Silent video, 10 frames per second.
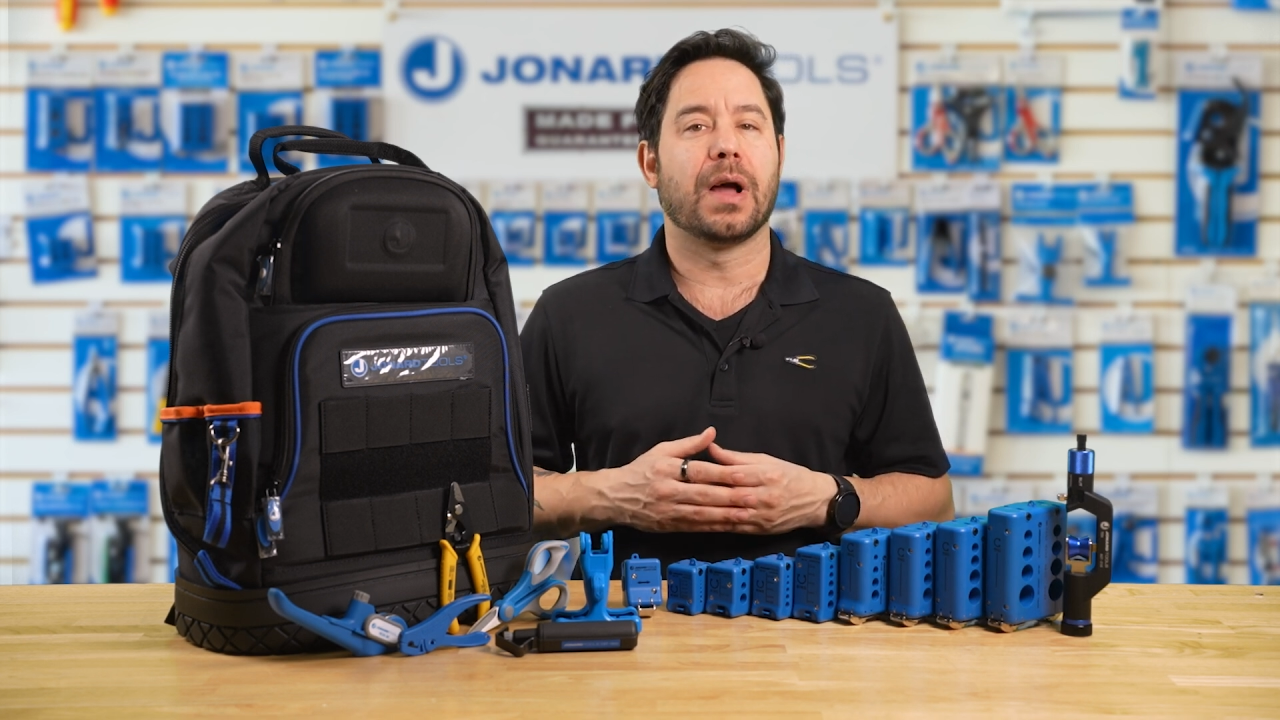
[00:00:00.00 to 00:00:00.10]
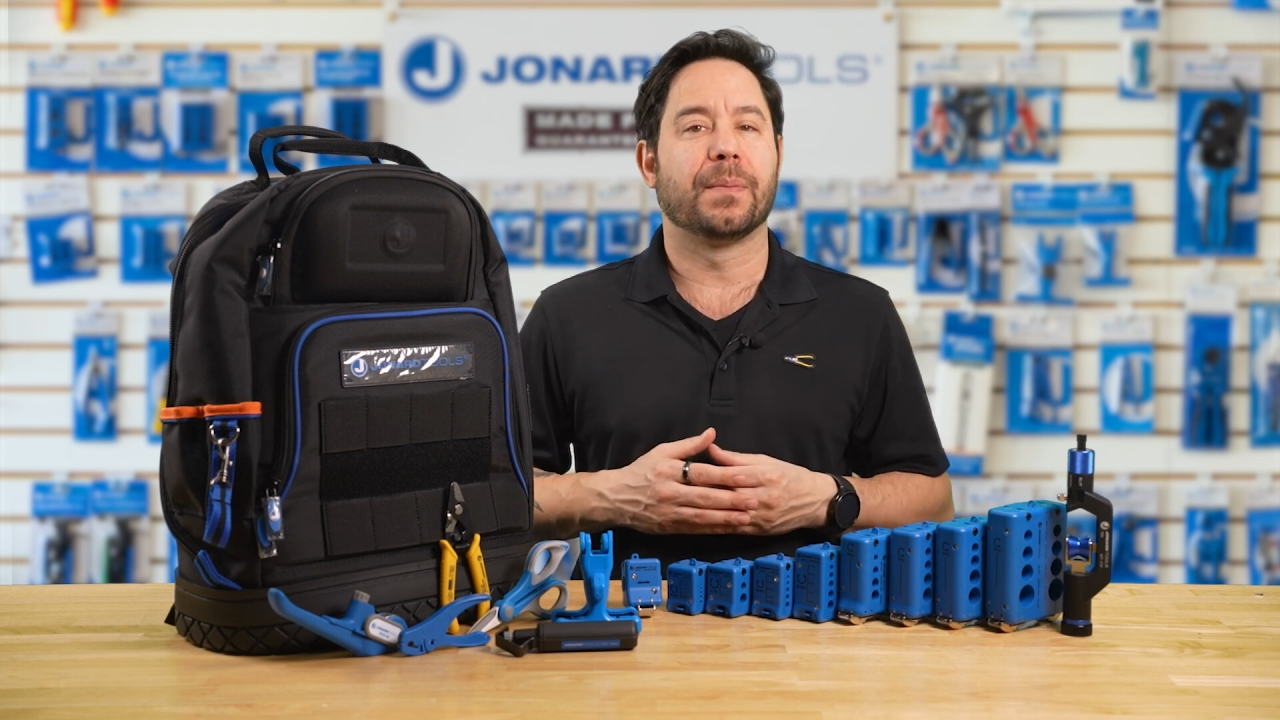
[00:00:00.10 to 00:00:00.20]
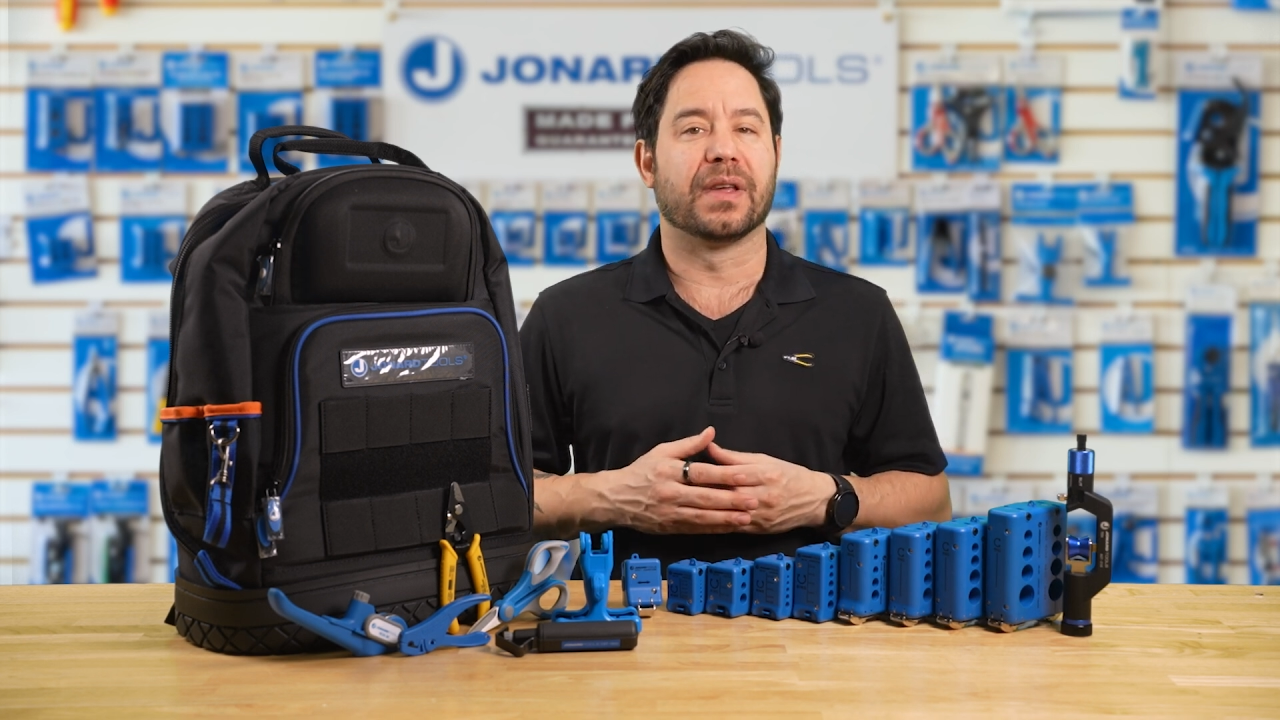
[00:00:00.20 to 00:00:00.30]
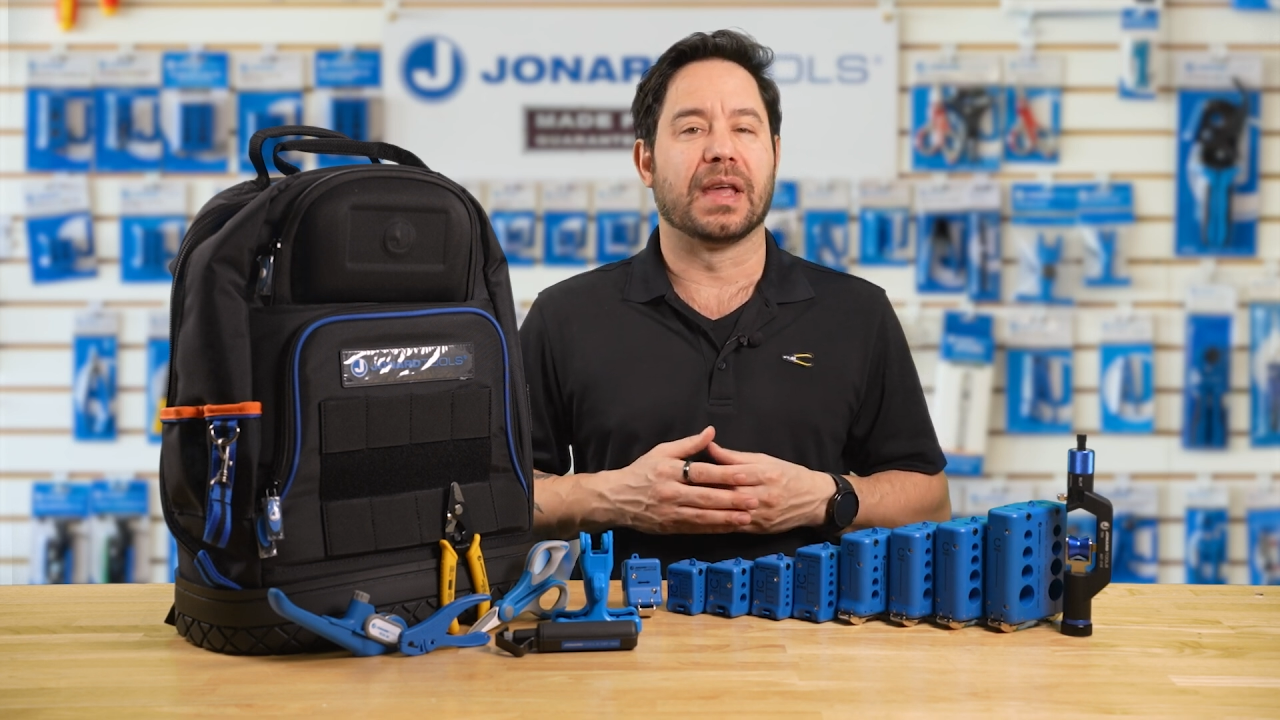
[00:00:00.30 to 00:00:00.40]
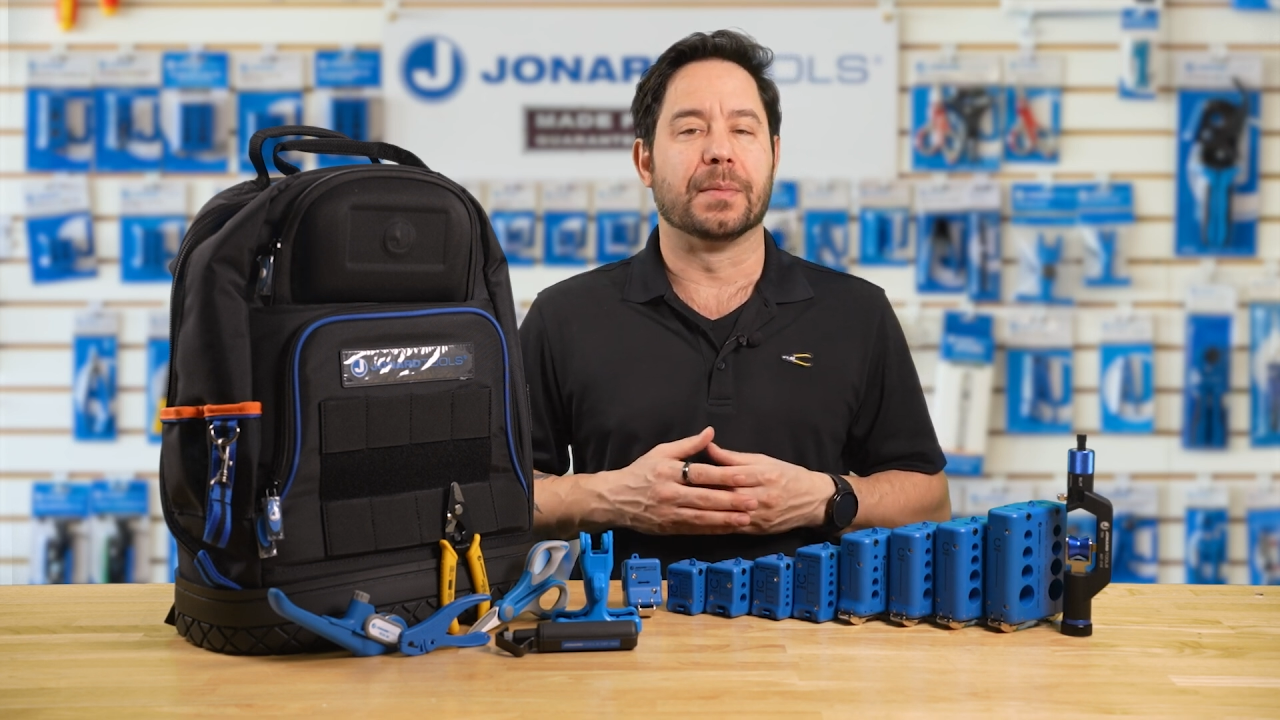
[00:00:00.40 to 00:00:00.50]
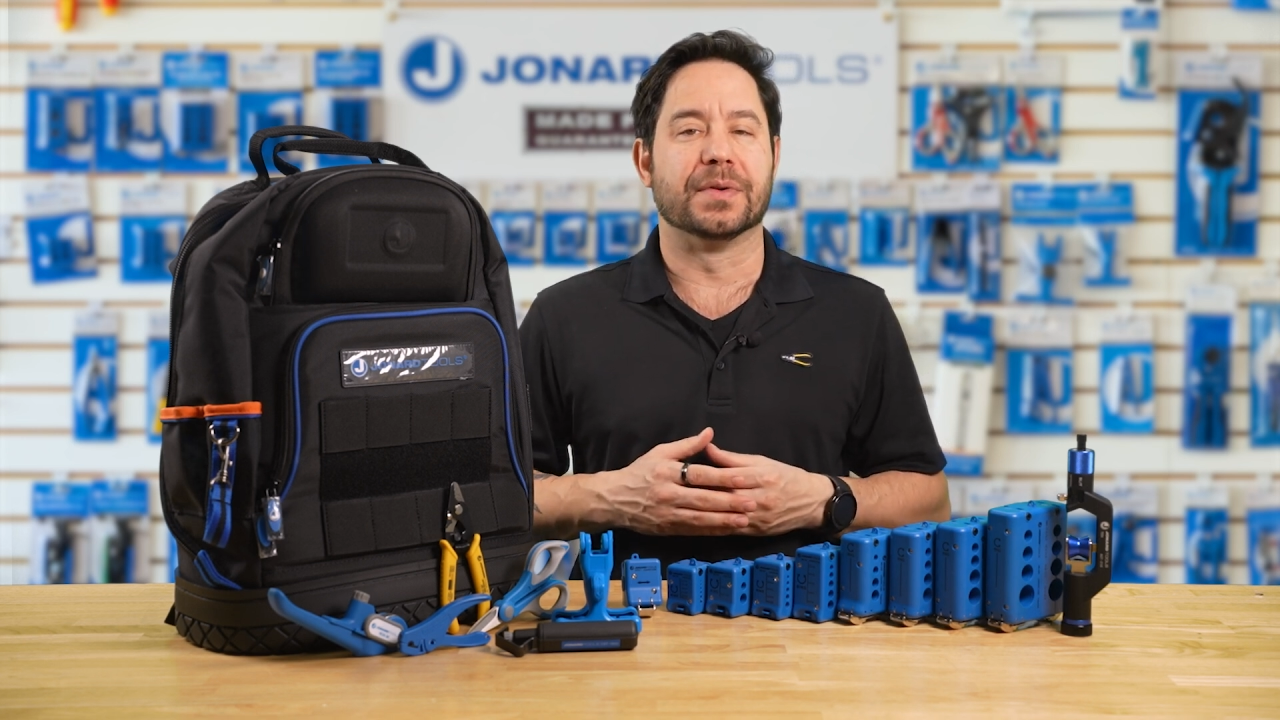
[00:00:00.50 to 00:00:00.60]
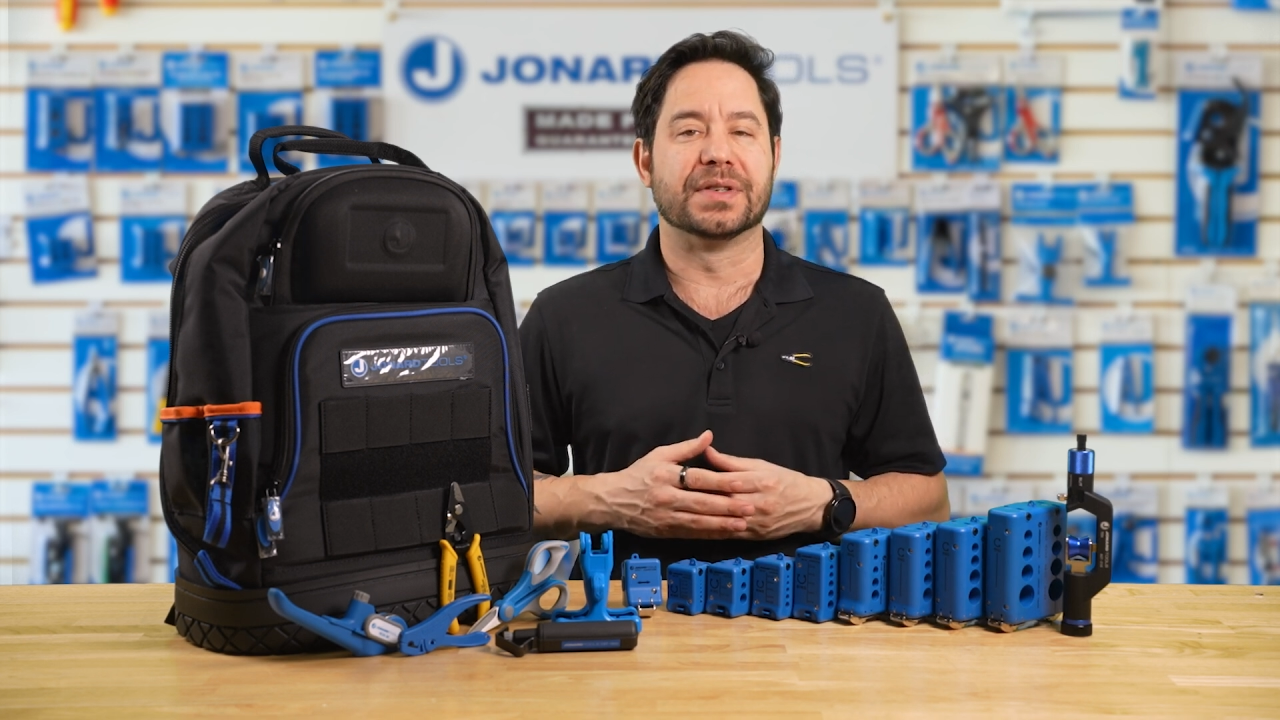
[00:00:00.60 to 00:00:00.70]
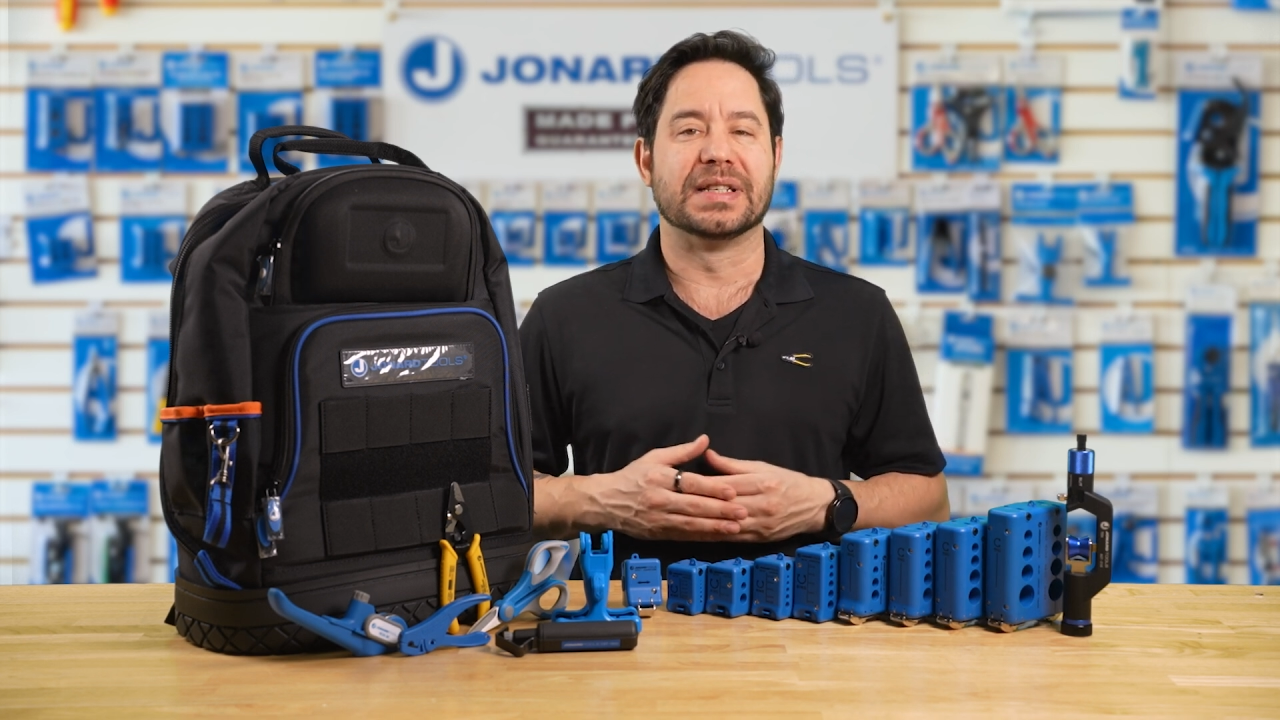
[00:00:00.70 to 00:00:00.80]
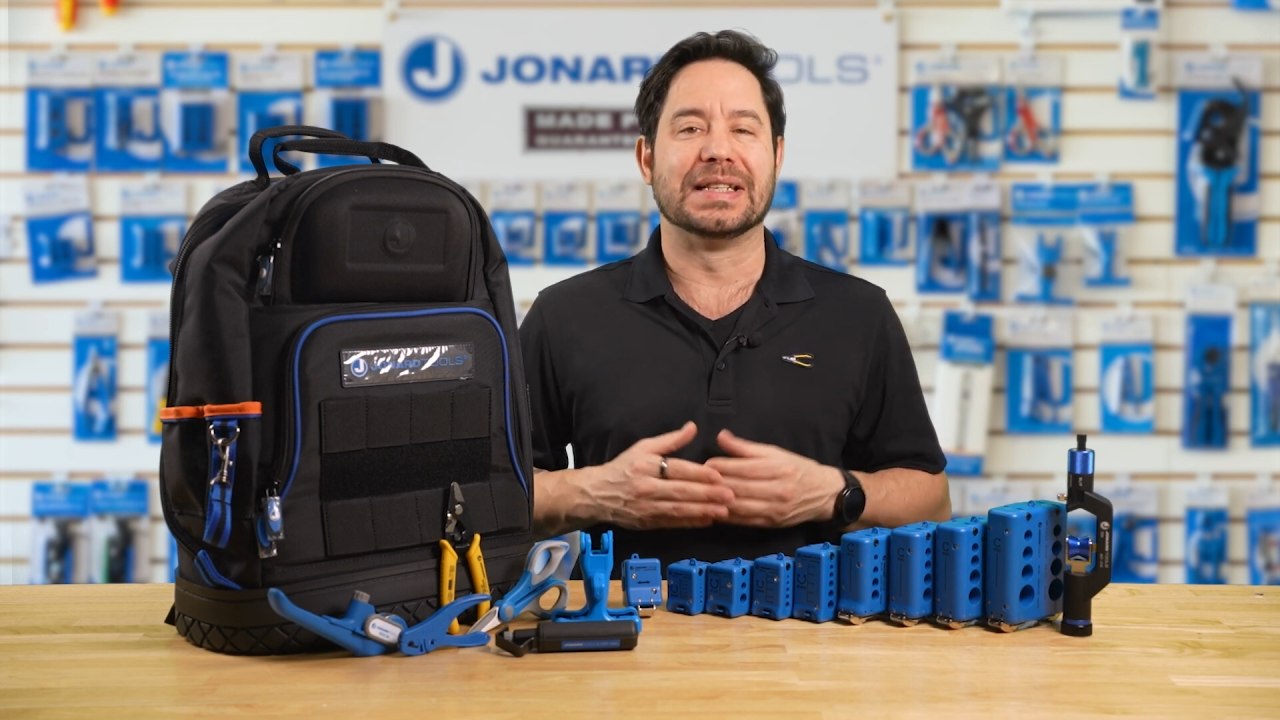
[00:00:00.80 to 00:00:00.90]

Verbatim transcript: optic cables,